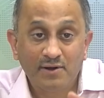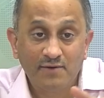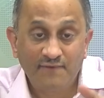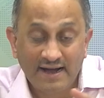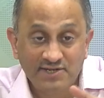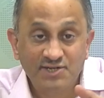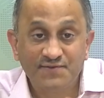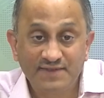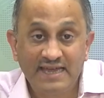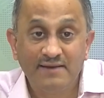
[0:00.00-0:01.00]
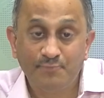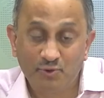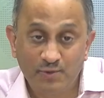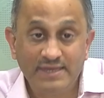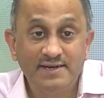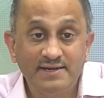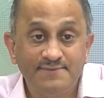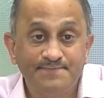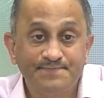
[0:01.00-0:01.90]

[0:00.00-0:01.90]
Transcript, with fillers: function of the input with it